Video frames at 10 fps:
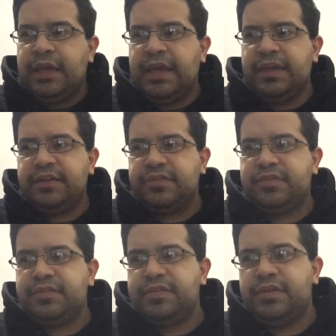and
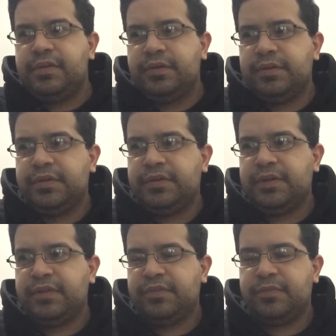it's
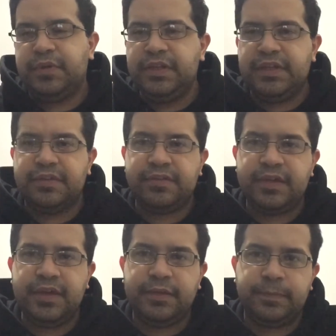really
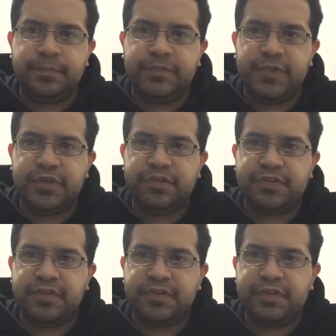insane when you
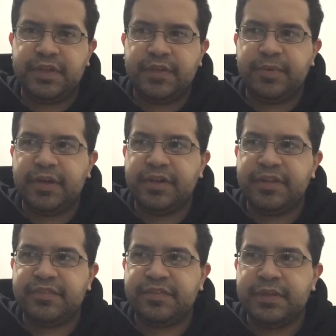start to think about
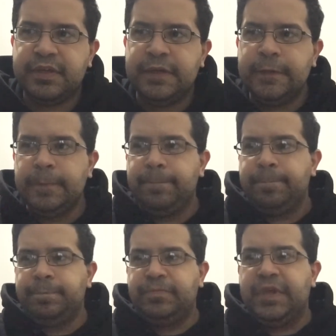it.
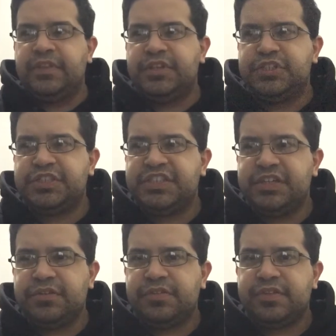And the
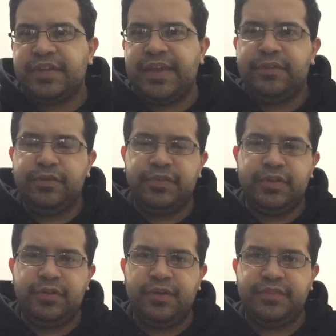sheer scale
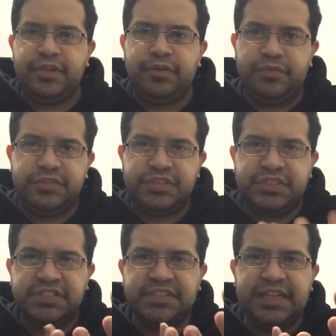of the universe,
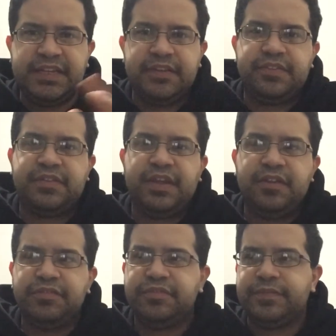just in
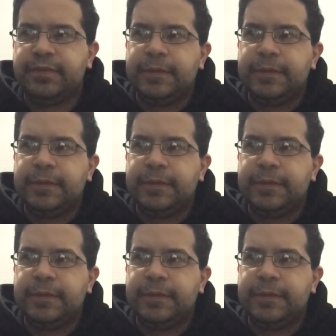itself,